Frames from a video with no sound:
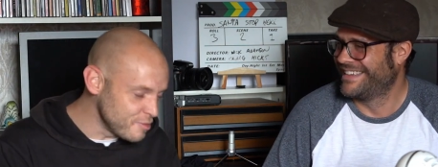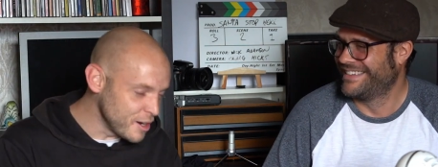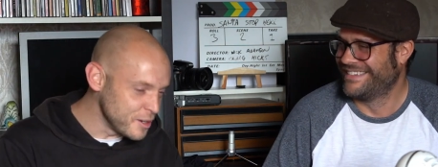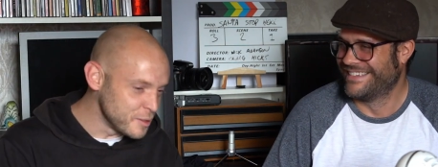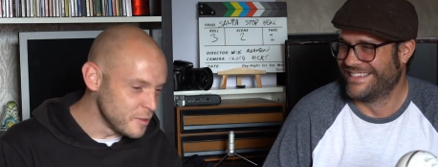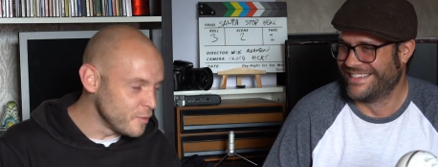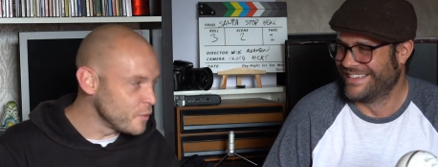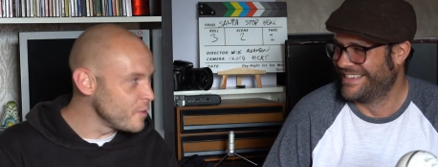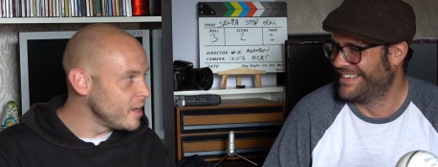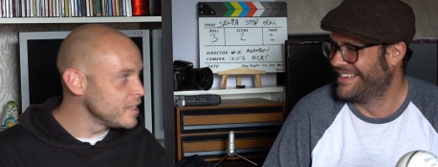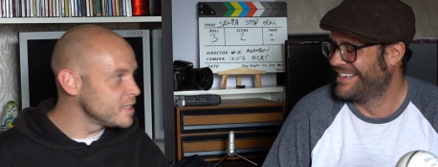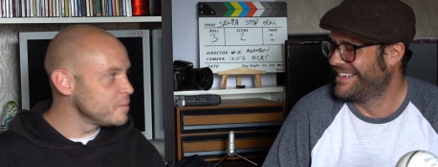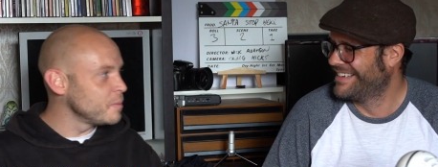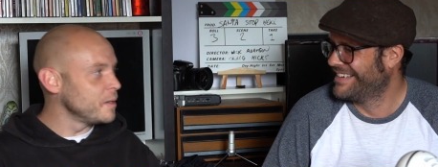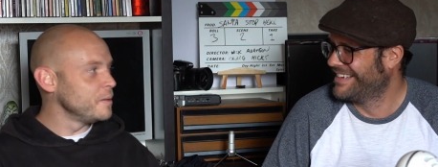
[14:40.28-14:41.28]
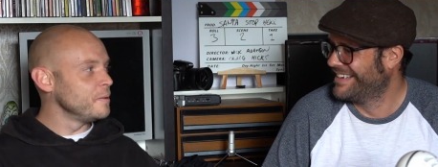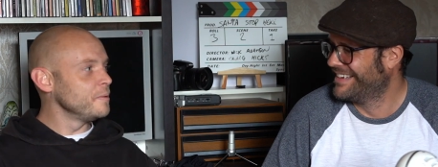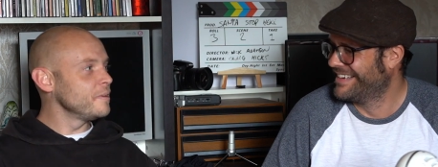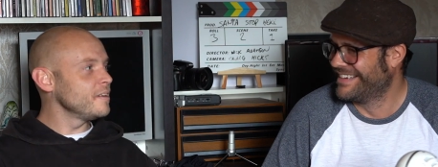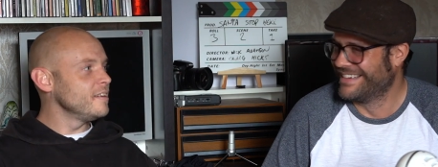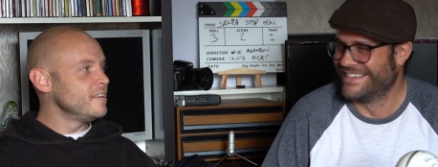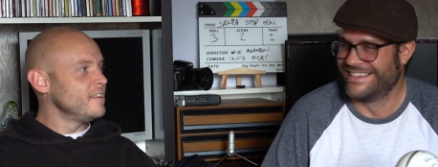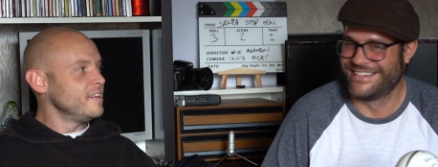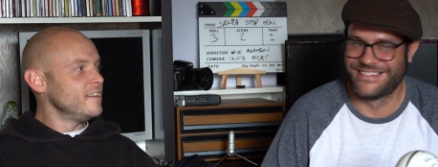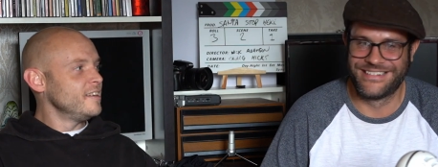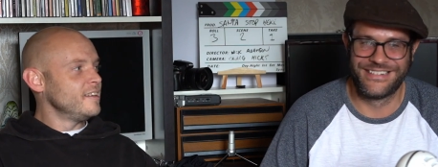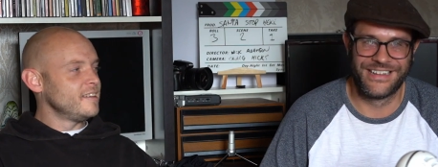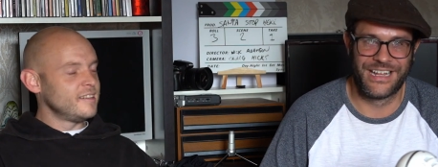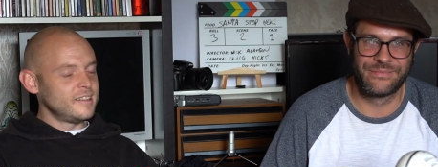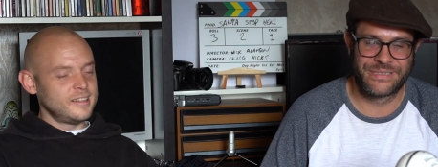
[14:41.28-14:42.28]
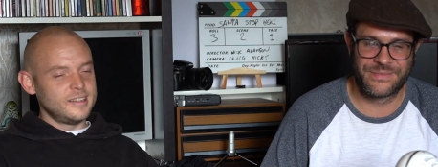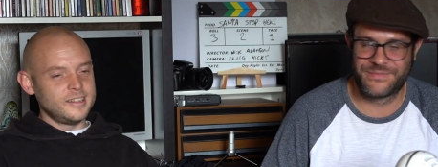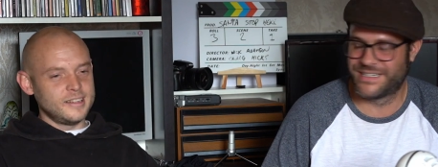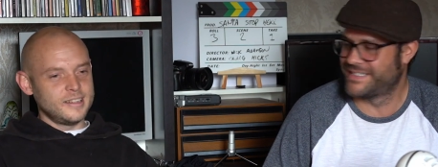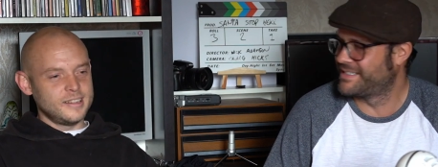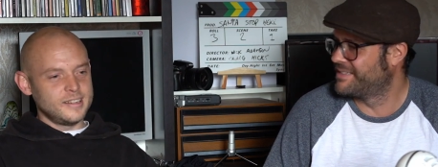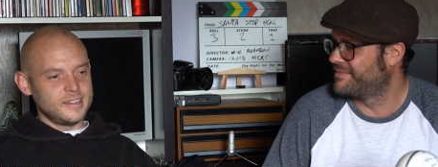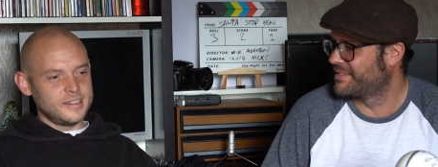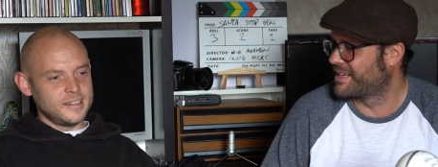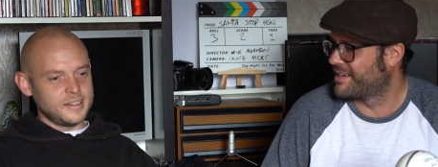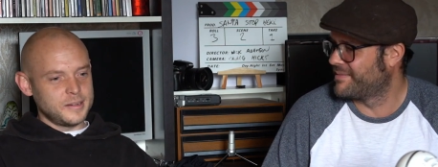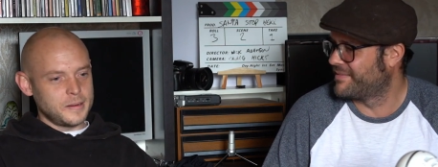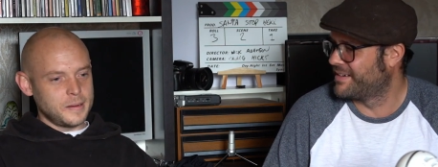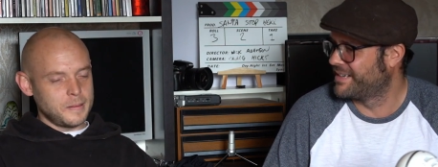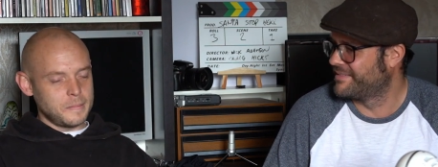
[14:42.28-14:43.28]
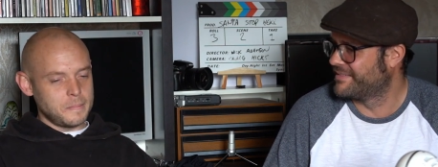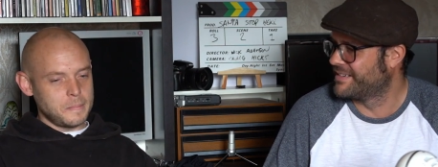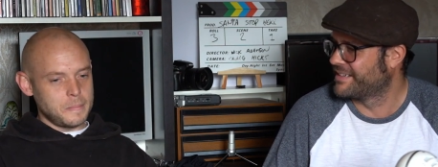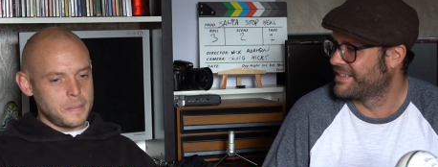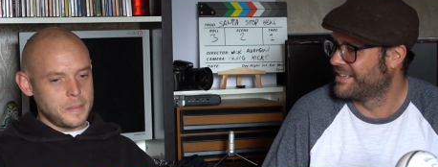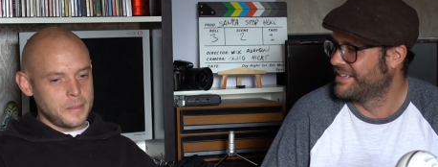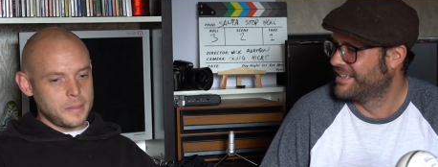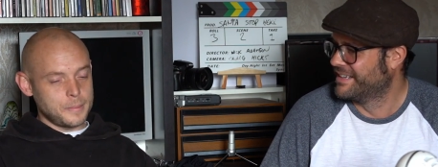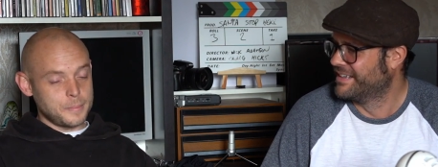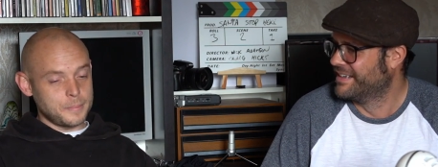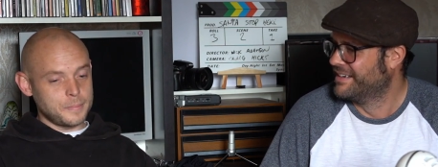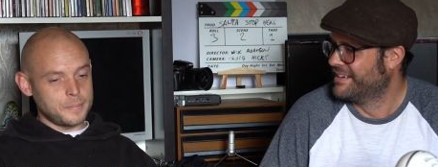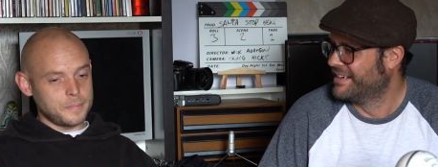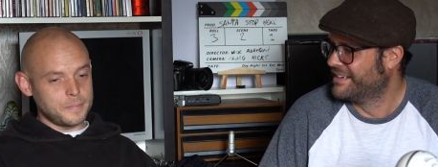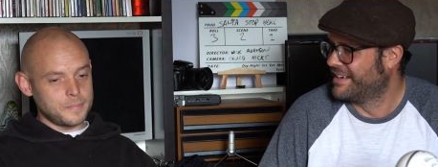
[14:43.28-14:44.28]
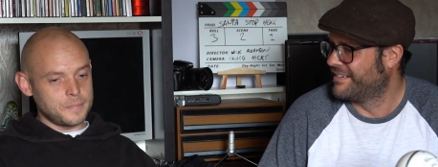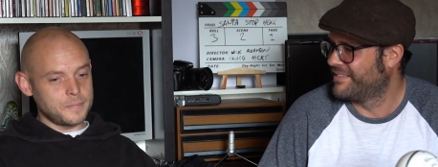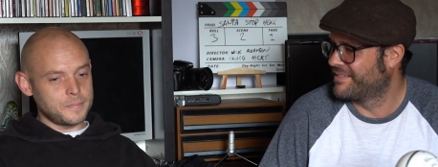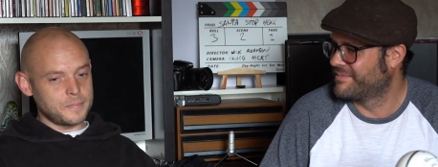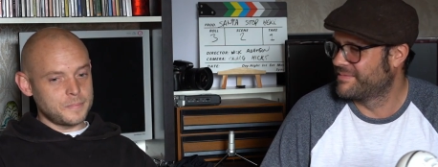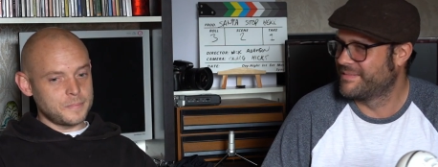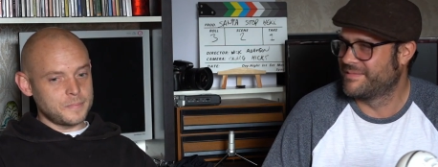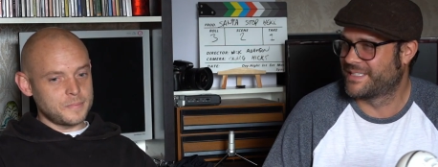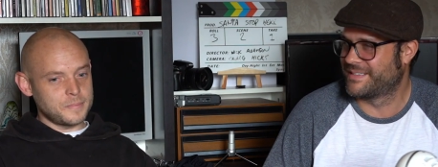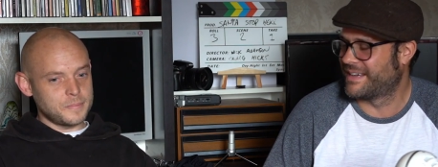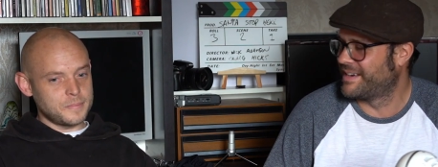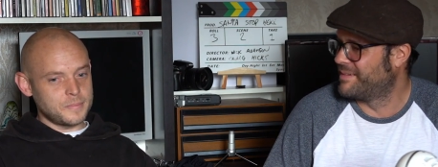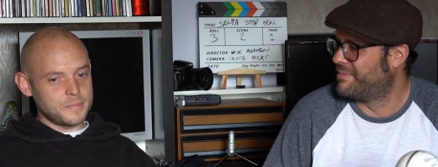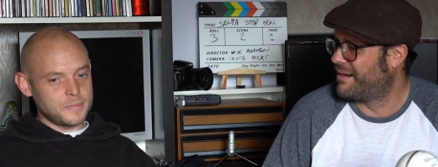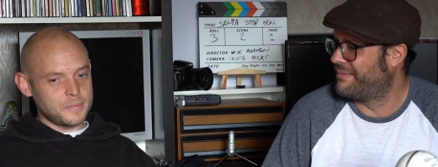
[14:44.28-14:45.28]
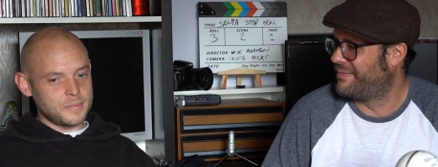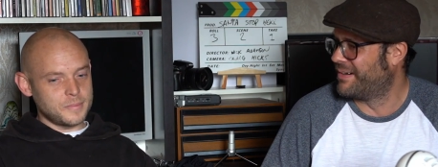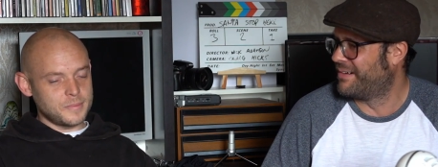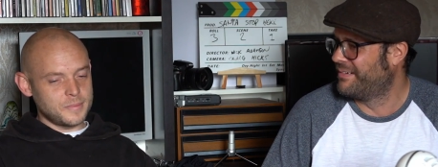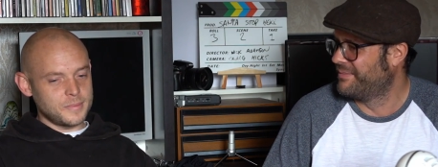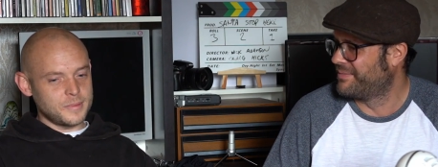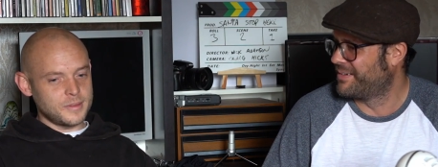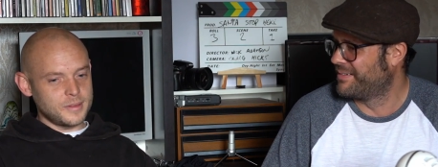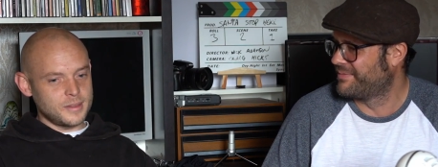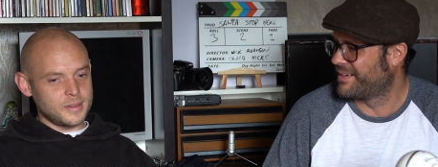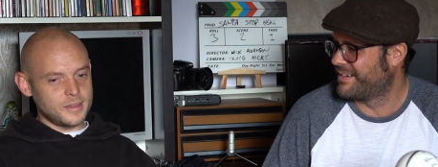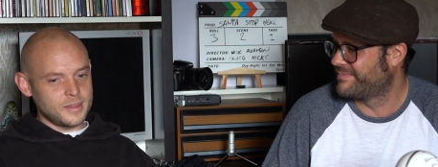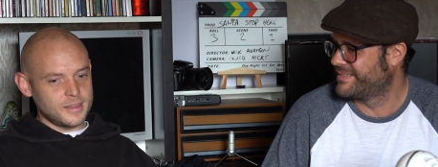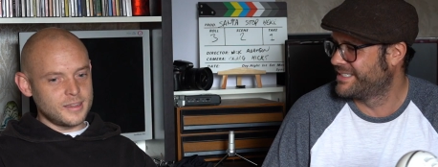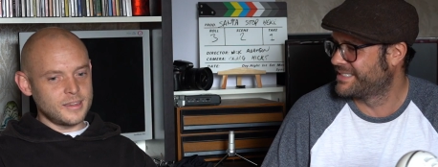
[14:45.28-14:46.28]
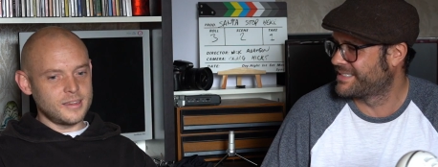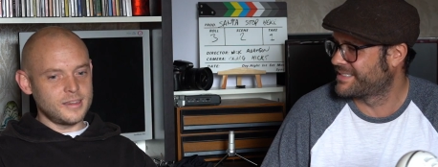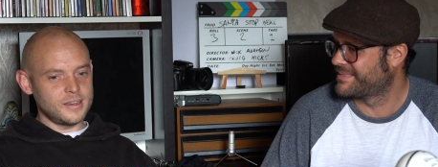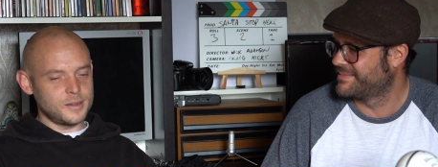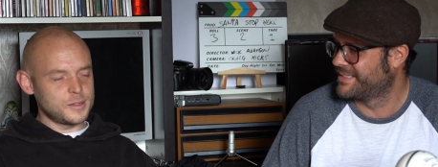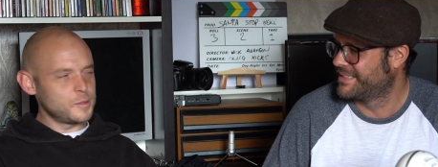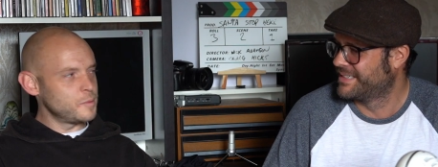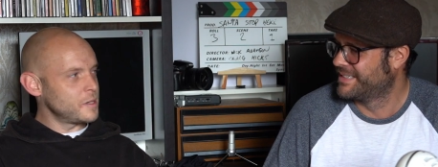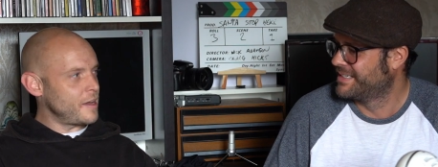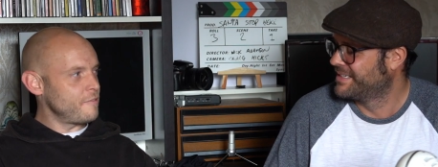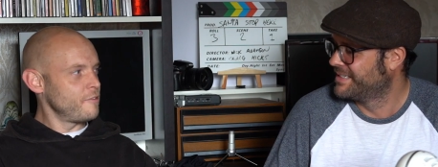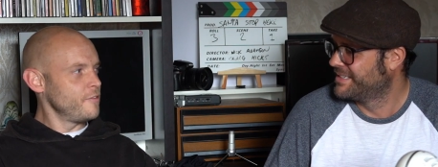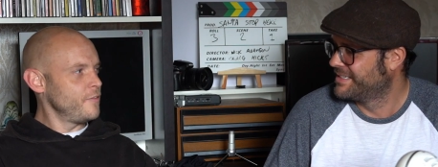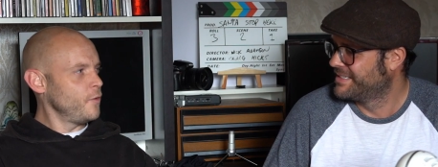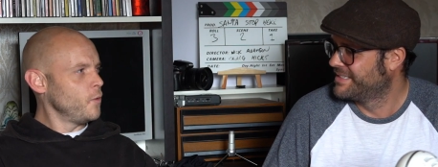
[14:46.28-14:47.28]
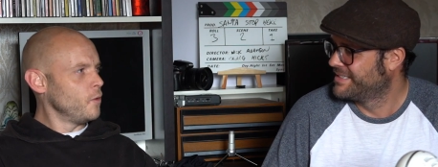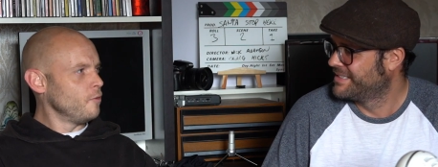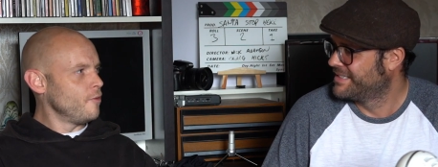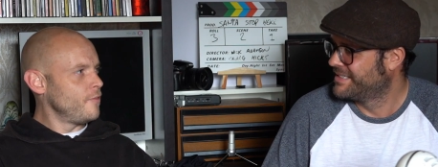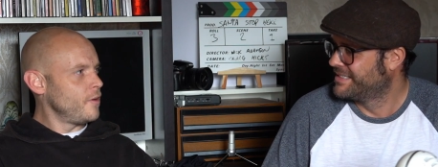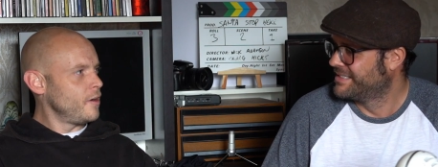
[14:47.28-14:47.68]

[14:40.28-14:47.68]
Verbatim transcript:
Speaker 1: a road with all that smoke.
Speaker 2: Uh, I'm surprised no one came out anyway. How long were we setting about for? Forty-five minutes.
Speaker 1: Yeah. Did we get through four or